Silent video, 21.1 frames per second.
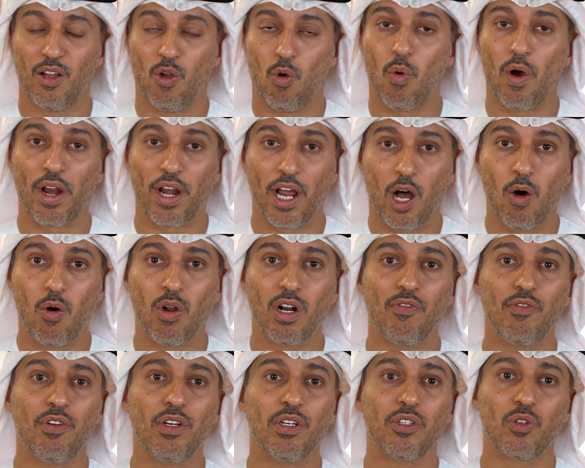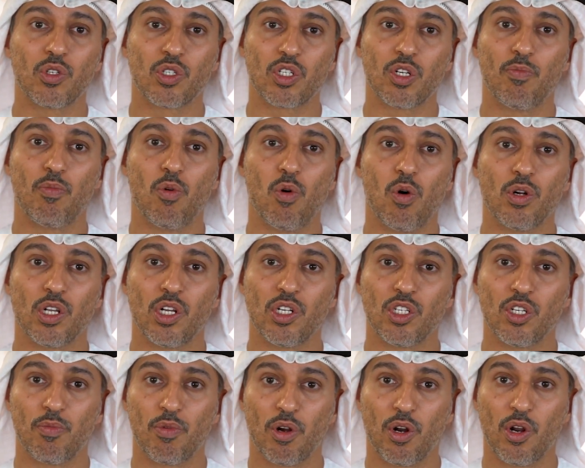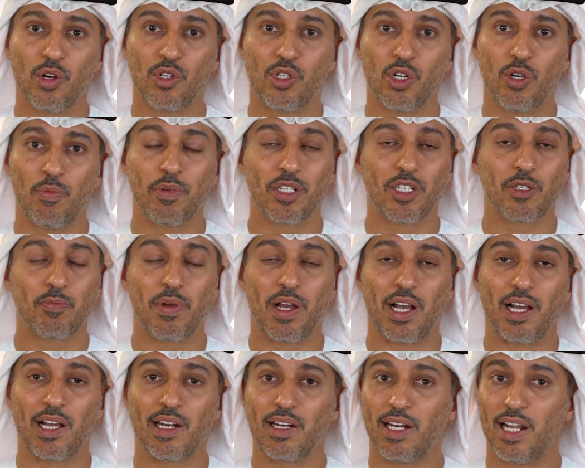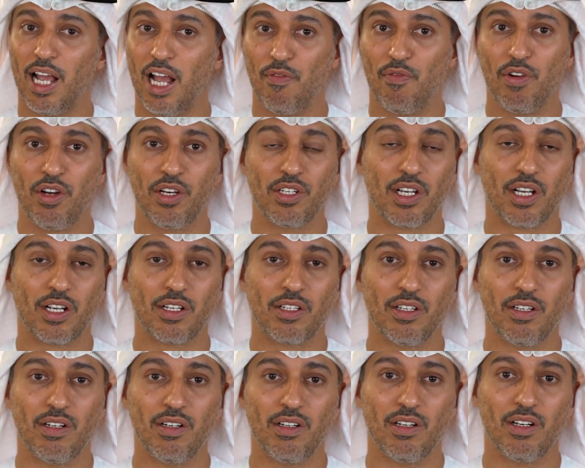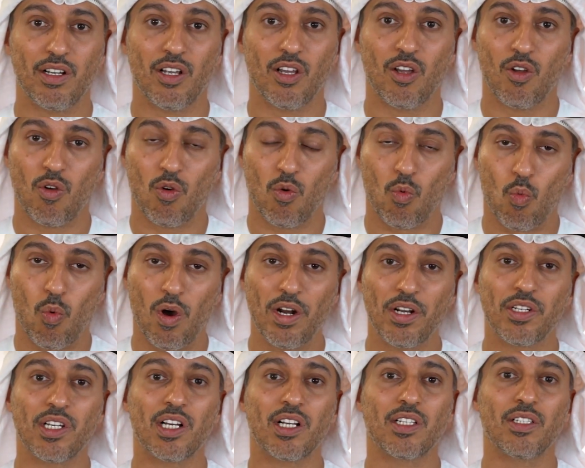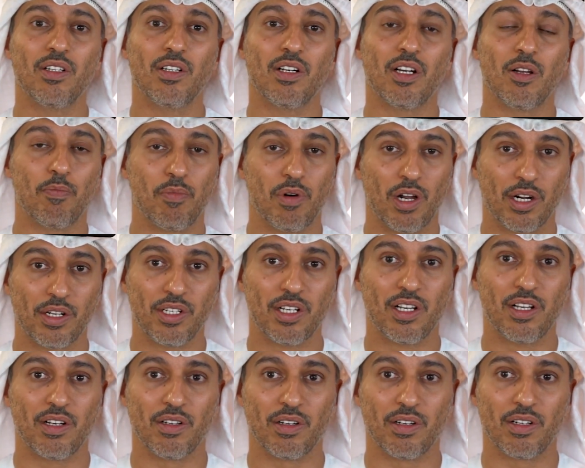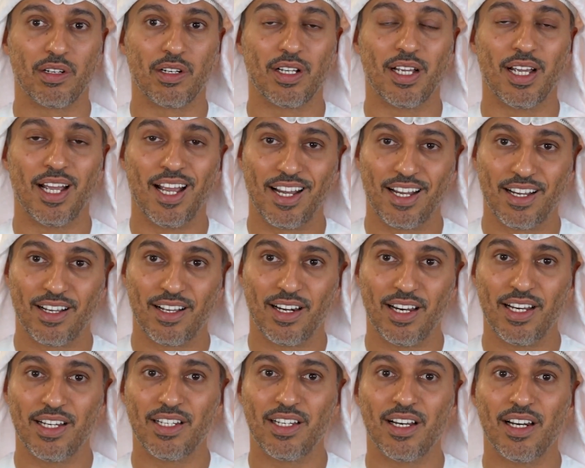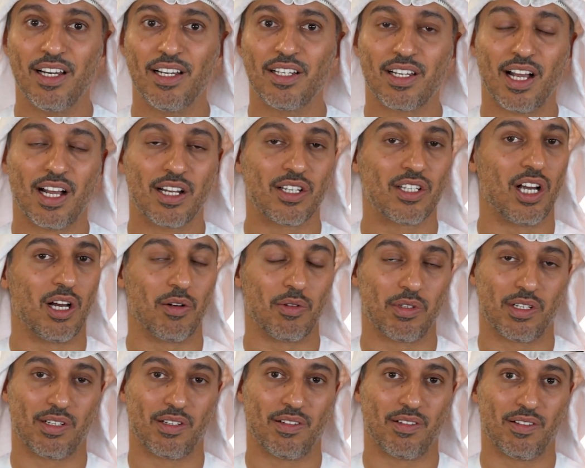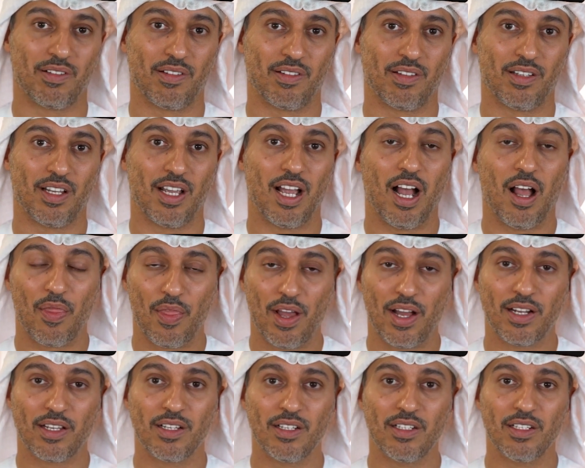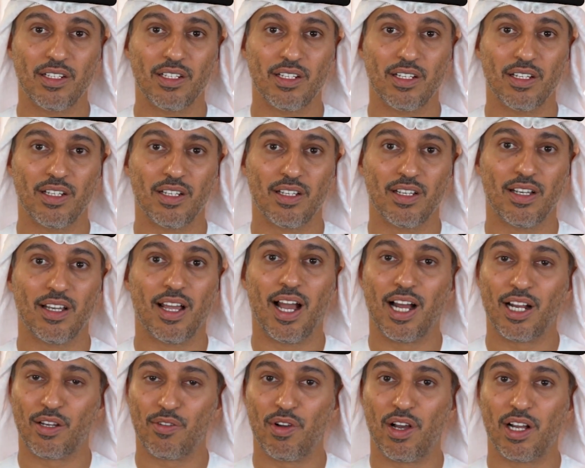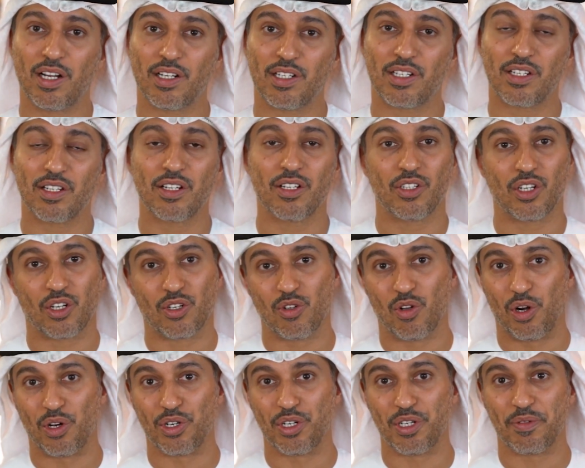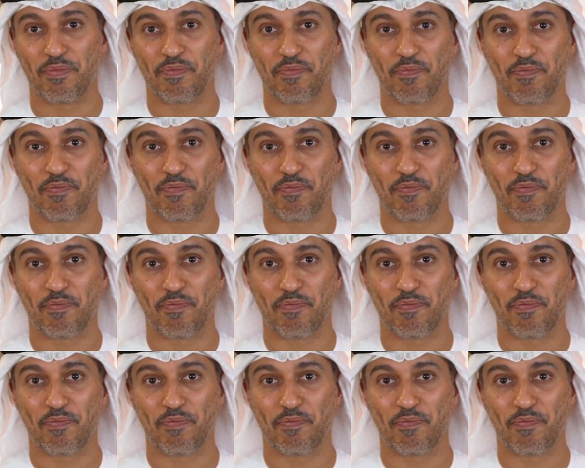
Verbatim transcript: While our efforts to support entrepreneurship span every sector, one sector in particular increasingly stands out, and that is advanced technology.